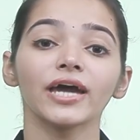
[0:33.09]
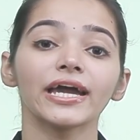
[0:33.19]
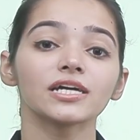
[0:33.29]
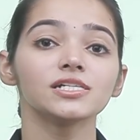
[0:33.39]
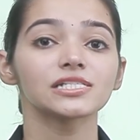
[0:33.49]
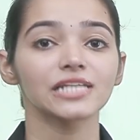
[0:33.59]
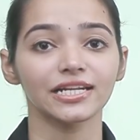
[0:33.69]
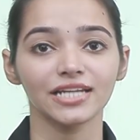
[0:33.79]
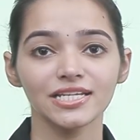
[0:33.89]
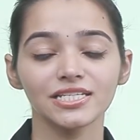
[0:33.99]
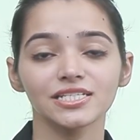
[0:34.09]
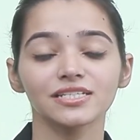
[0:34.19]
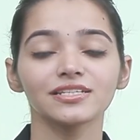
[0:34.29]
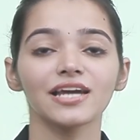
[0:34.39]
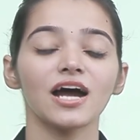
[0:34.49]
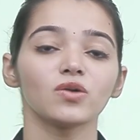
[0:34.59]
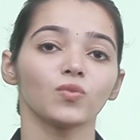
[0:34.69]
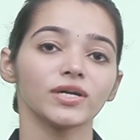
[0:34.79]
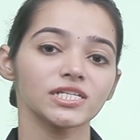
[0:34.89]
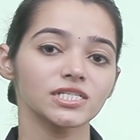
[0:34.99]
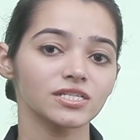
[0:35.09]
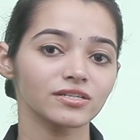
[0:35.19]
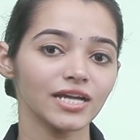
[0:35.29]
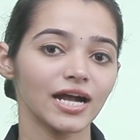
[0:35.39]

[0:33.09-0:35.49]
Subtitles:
angles like 90 degree and 180 degree,